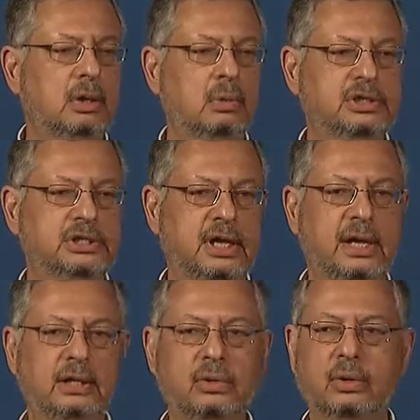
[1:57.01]
which
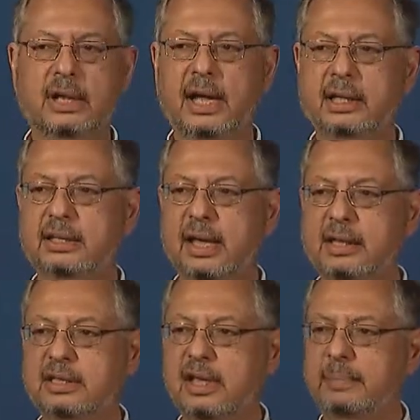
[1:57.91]
then creates a
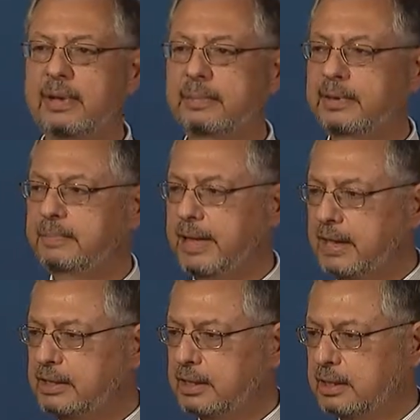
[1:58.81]
step-up in
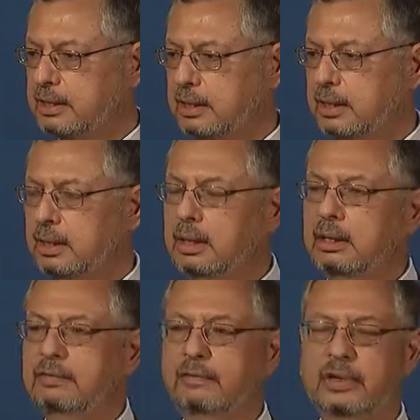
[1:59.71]
basis
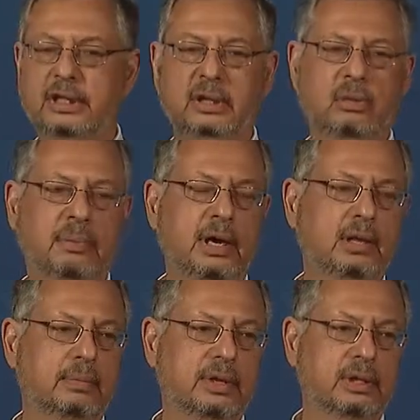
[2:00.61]
for the
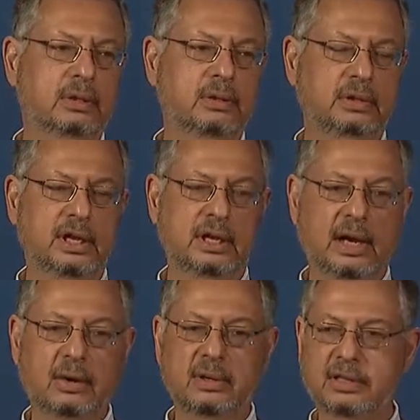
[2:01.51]
remainderman who then
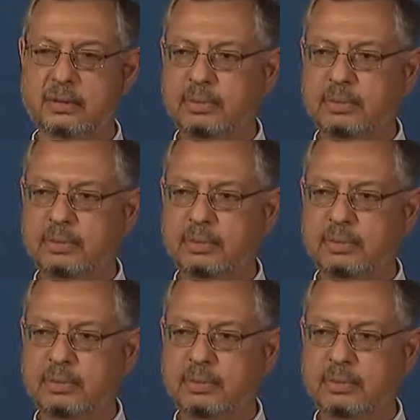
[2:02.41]
inherits the